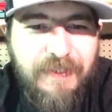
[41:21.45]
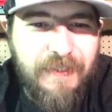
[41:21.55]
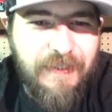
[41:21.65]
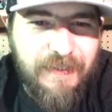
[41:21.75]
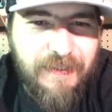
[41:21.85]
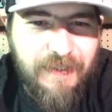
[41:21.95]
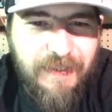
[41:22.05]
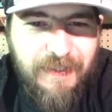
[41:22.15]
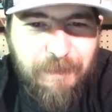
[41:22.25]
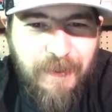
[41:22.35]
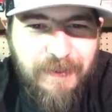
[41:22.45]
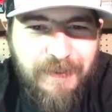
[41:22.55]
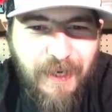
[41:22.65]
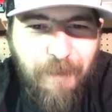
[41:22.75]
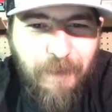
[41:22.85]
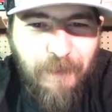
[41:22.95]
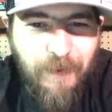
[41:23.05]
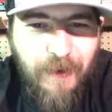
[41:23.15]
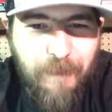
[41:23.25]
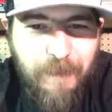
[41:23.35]
Is Six Sense expanding the
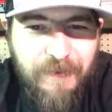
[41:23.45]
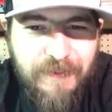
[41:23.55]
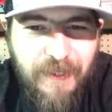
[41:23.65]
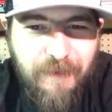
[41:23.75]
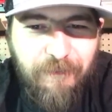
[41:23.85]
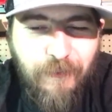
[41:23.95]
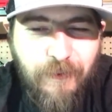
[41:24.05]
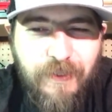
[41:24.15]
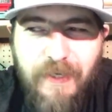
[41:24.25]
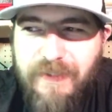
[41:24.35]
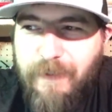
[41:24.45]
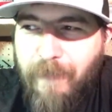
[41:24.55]
topwater lineup outside the frog?